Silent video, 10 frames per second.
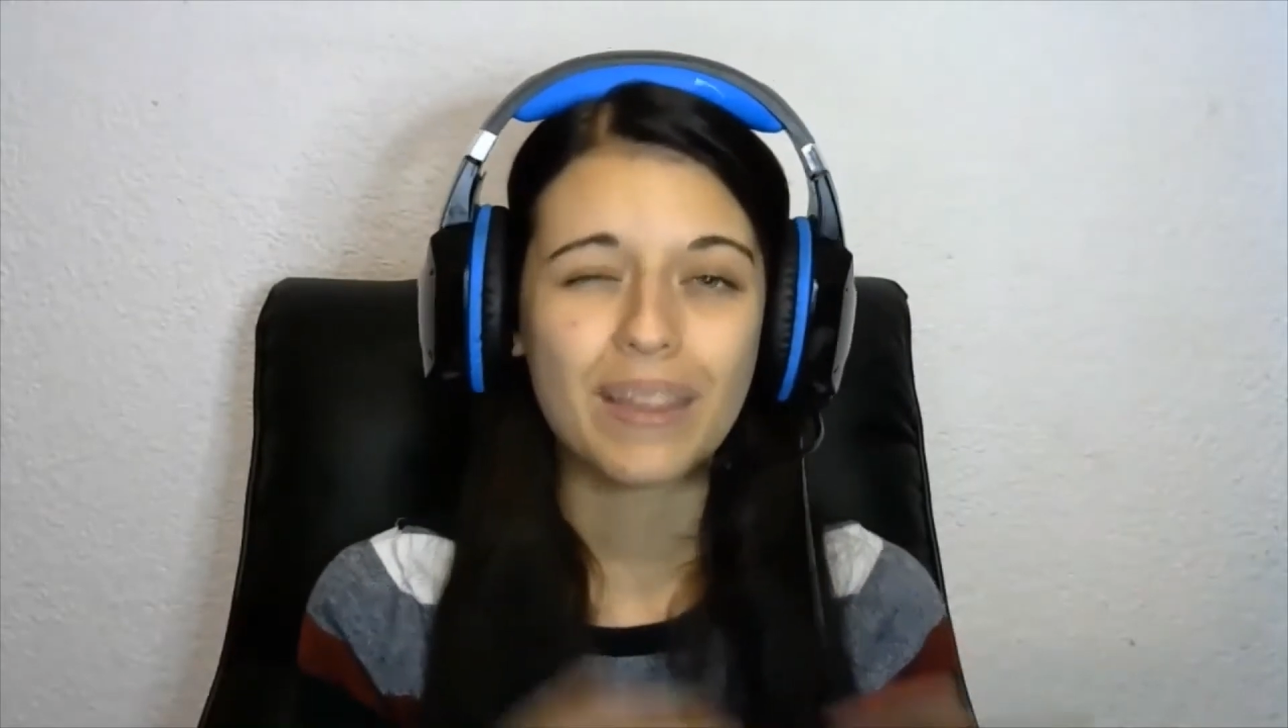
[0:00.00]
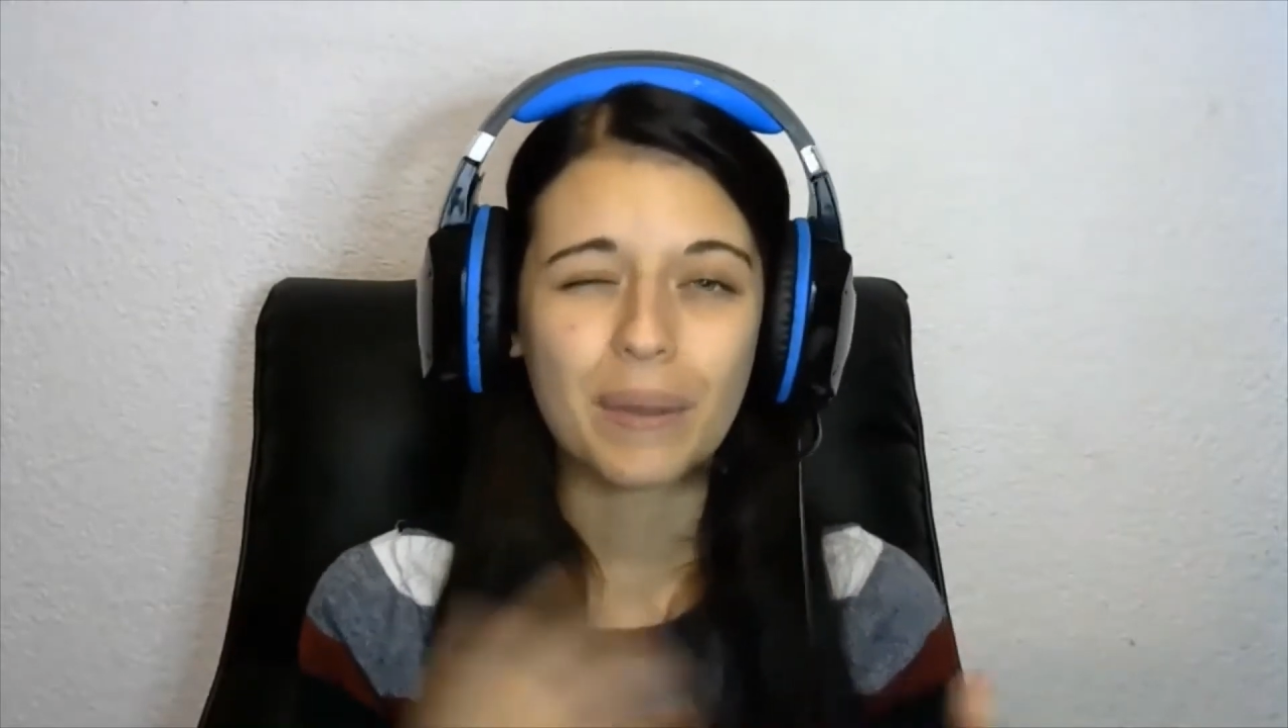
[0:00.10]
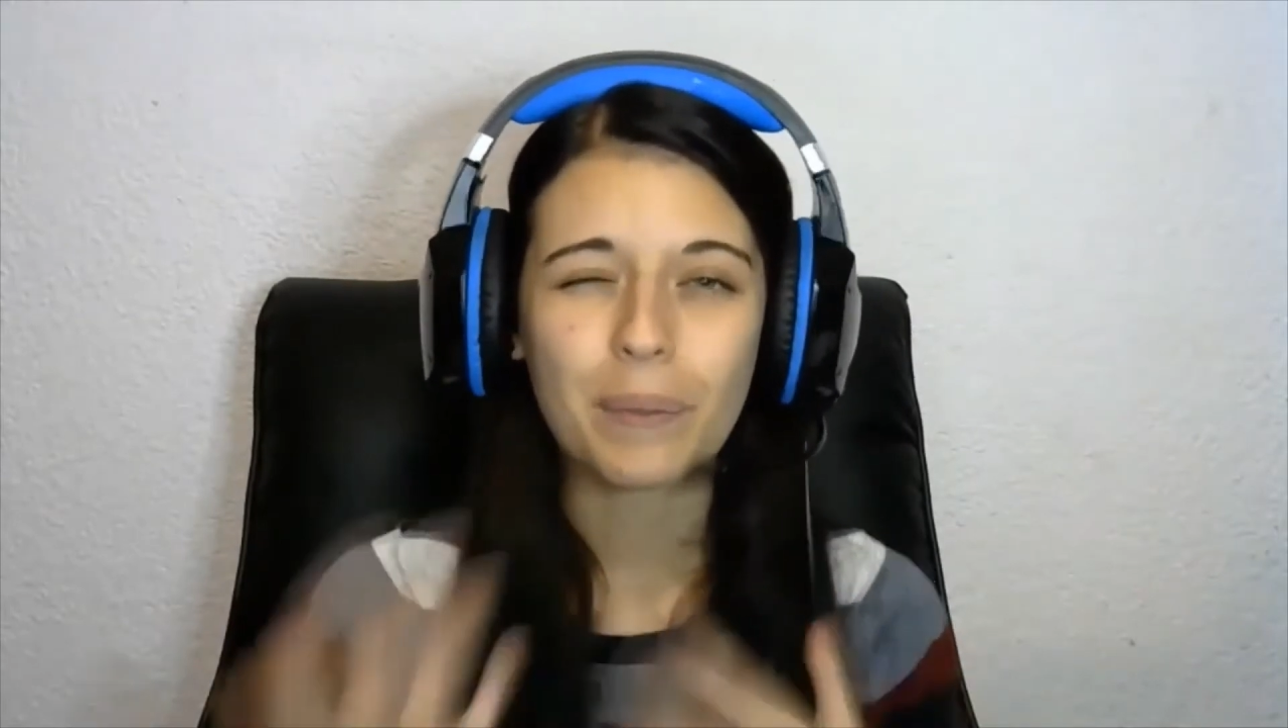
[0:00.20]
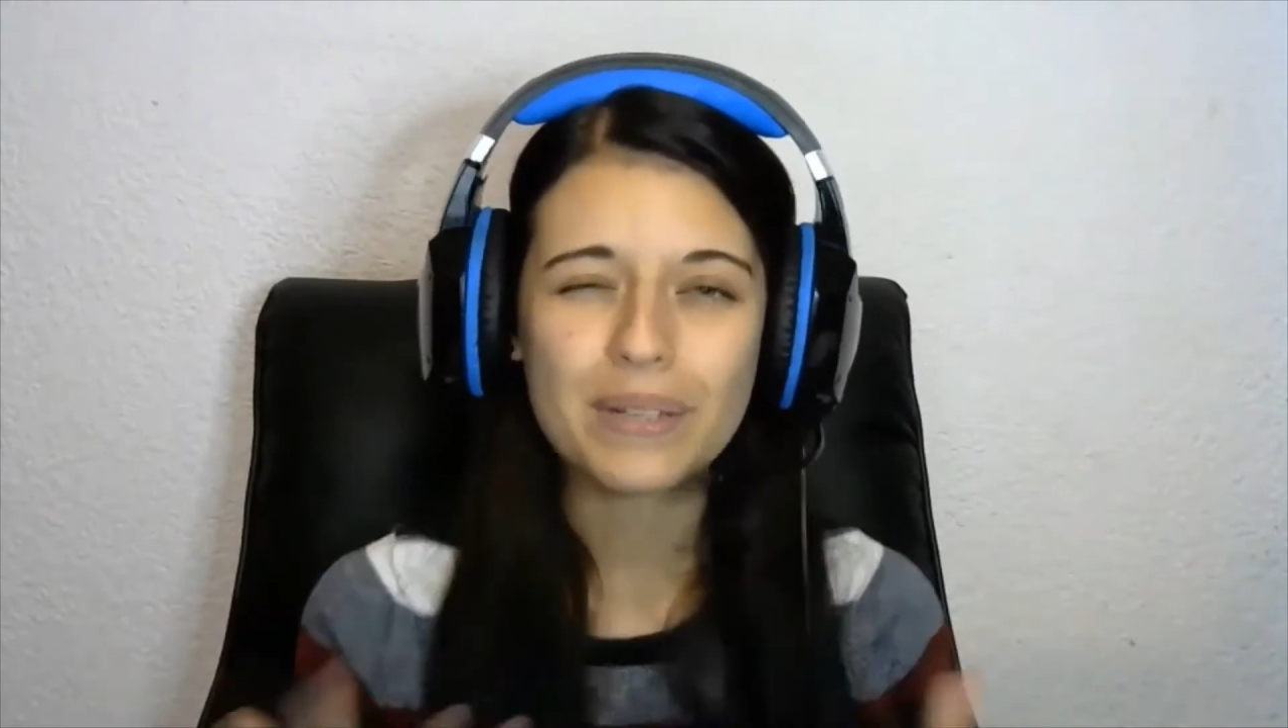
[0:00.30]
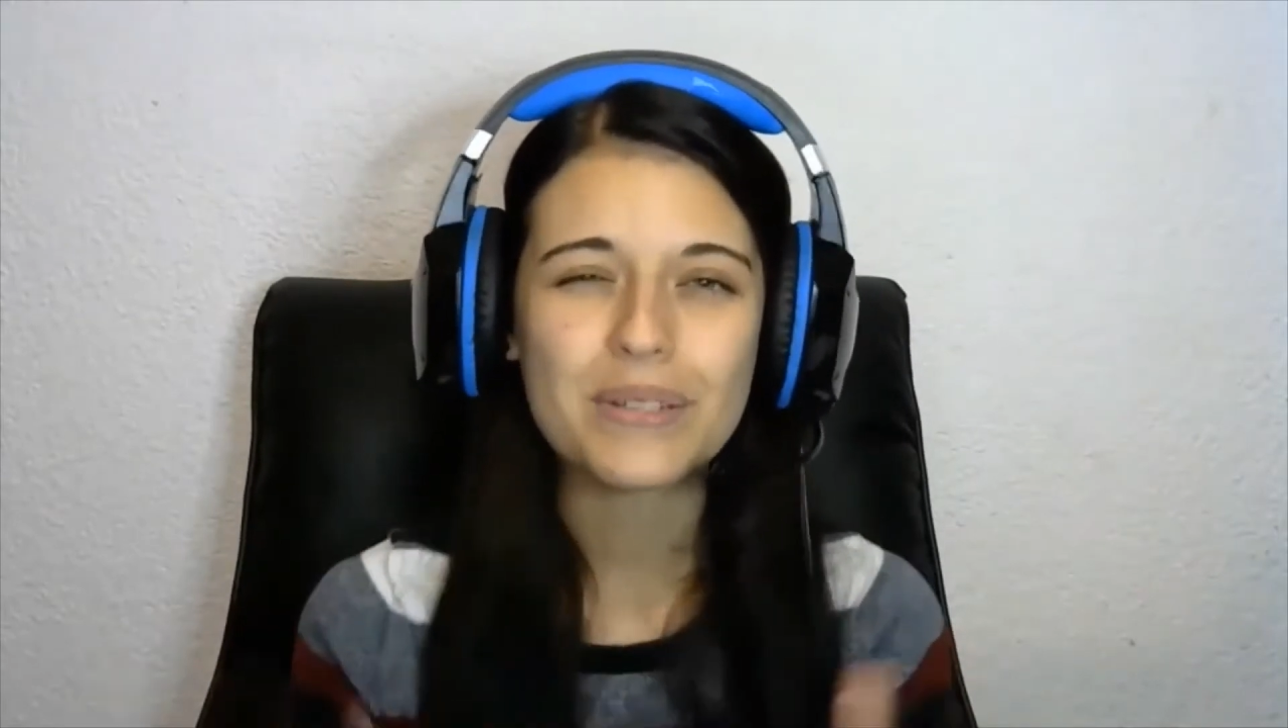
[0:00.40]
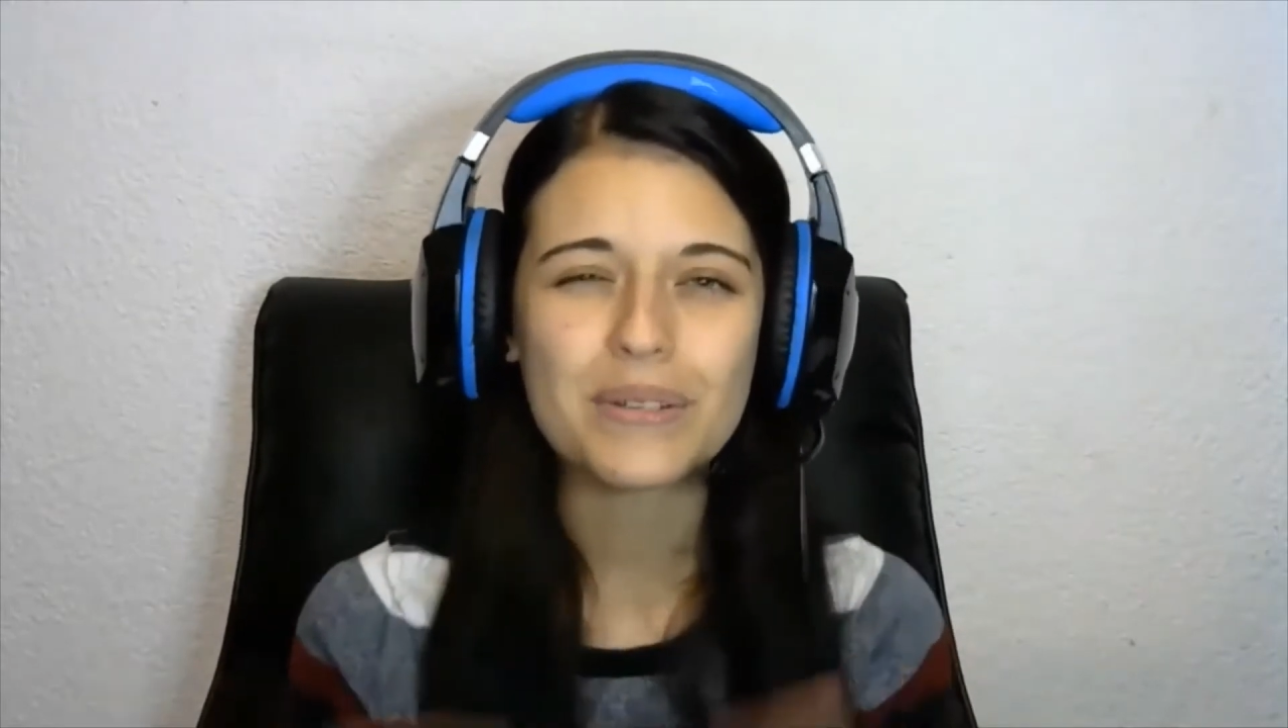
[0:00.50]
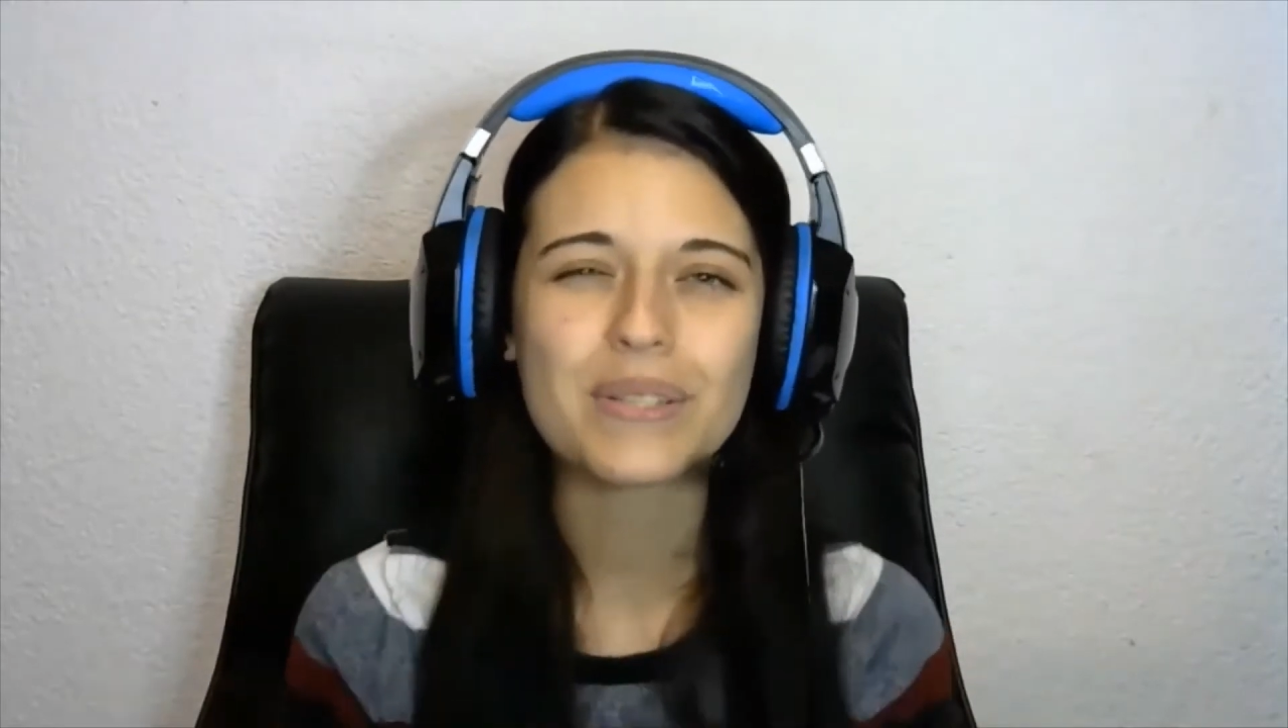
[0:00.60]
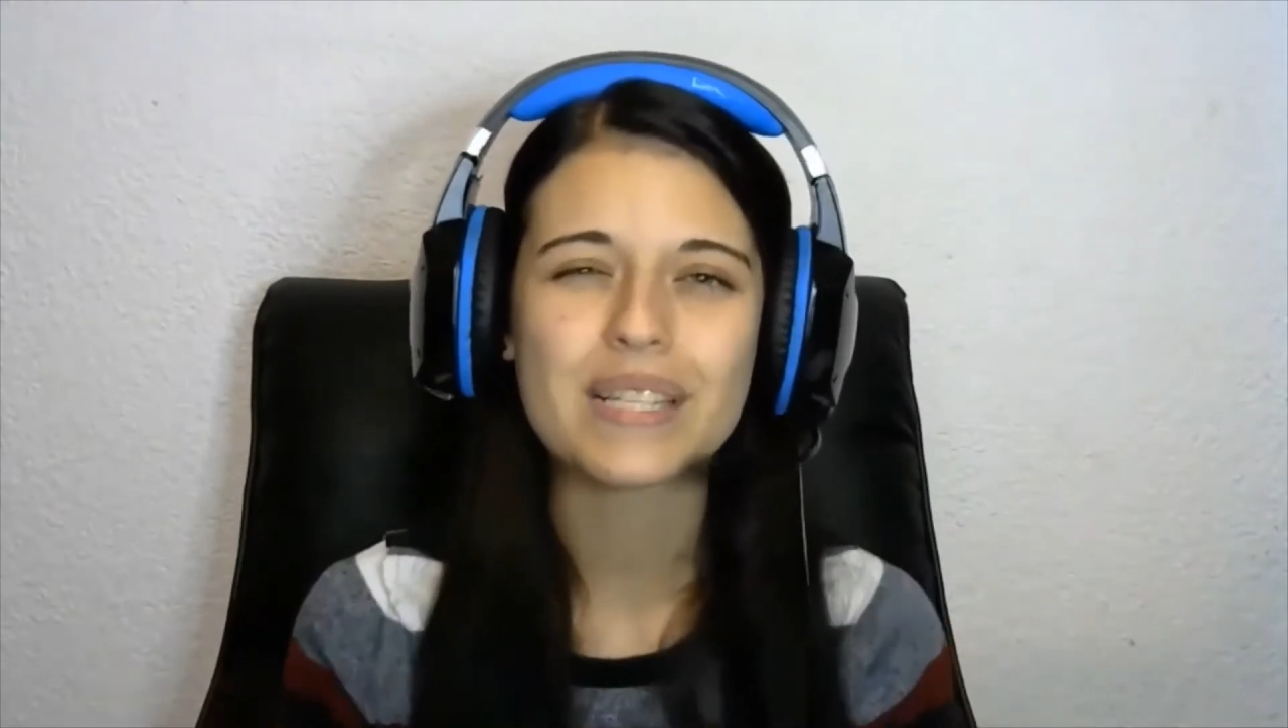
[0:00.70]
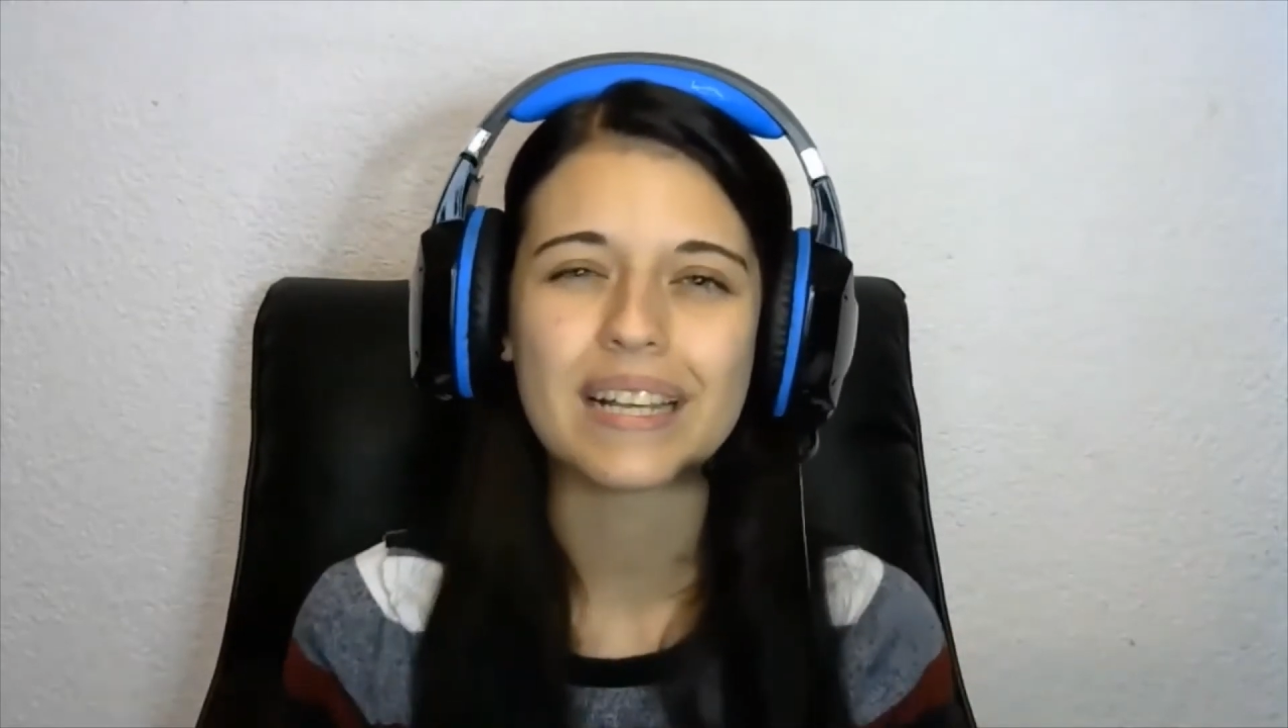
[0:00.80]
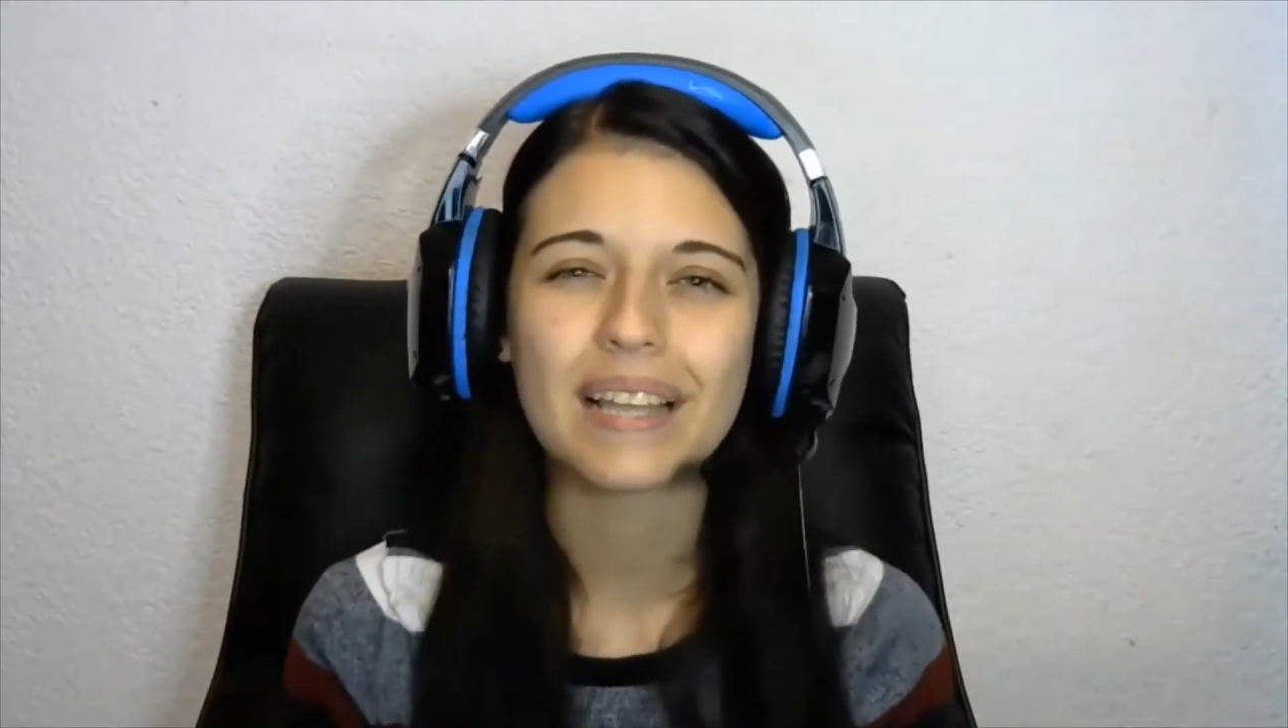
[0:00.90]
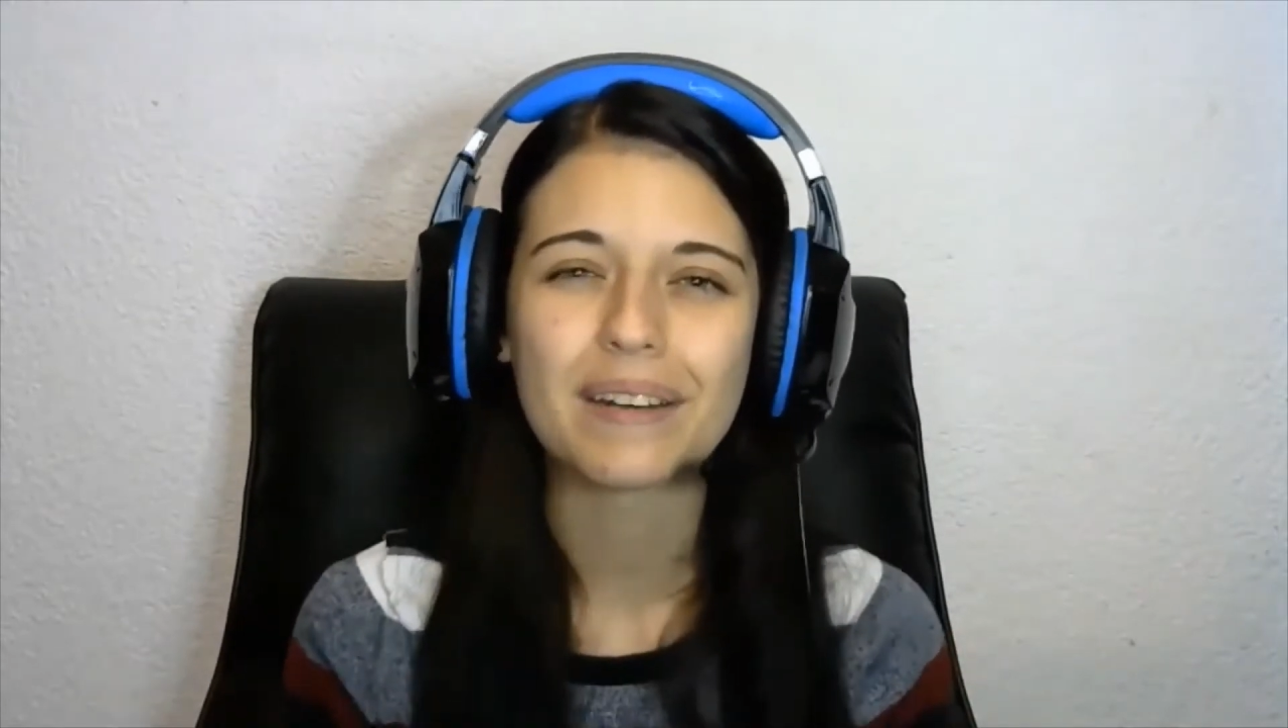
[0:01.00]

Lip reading: They want to see a